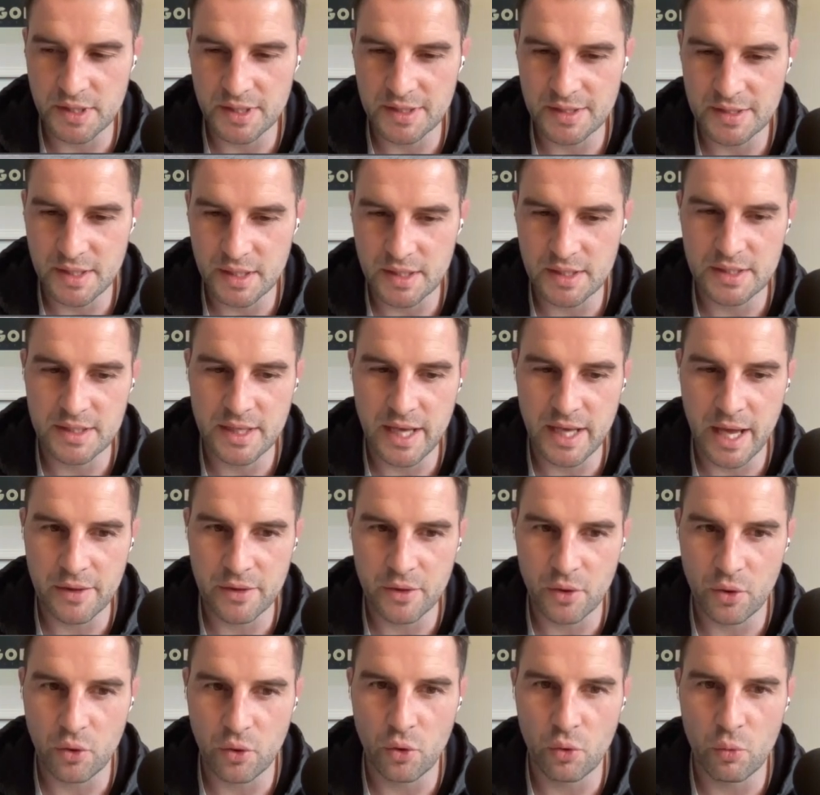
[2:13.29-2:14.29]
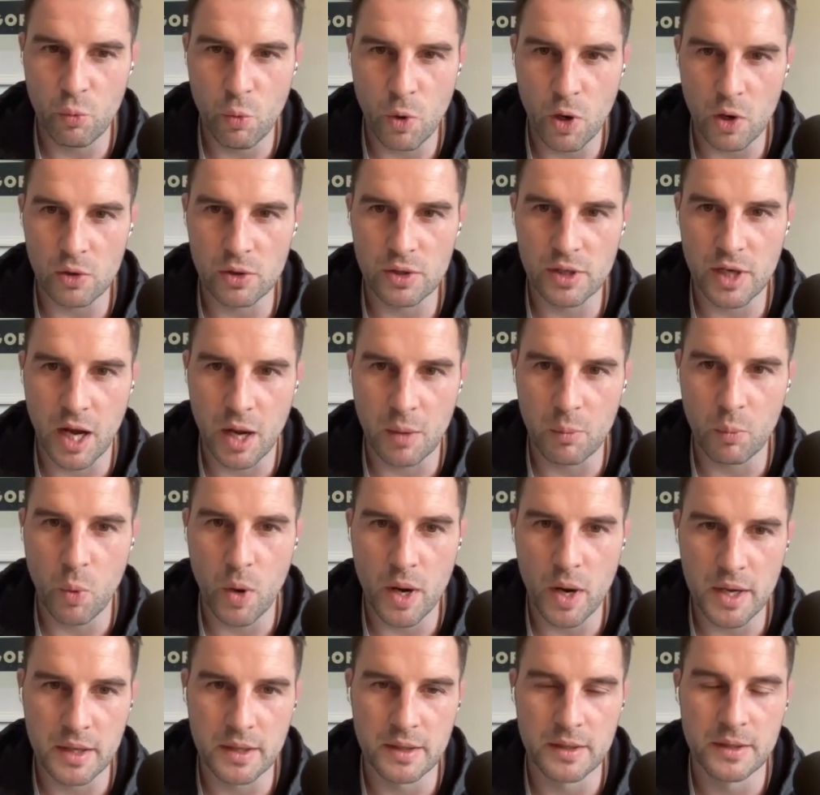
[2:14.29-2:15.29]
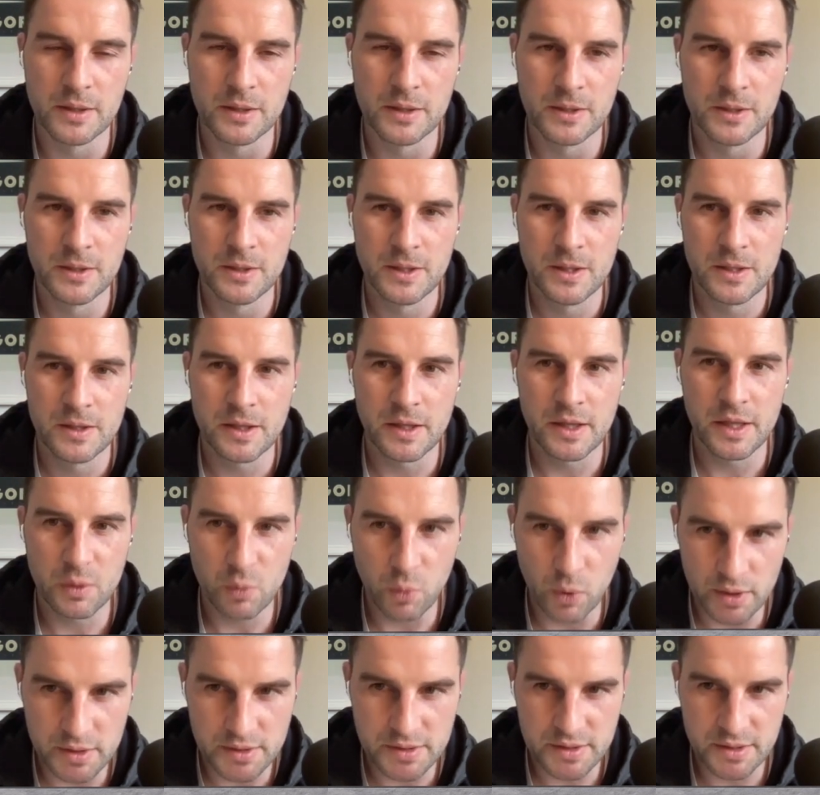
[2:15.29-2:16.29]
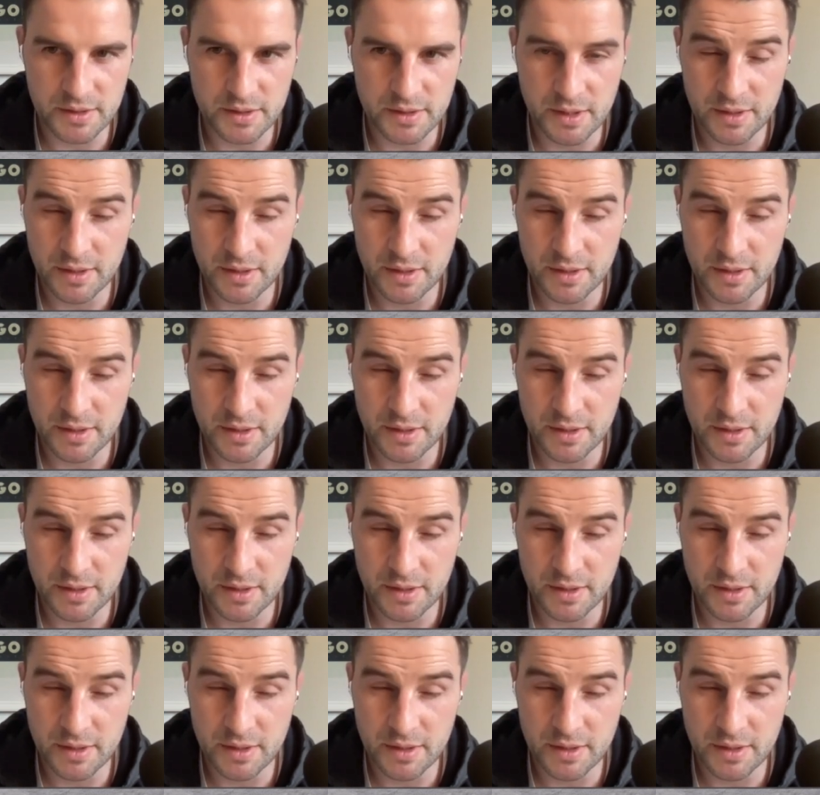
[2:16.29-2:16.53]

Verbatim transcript: they didn't get the home World Cup win that they wanted.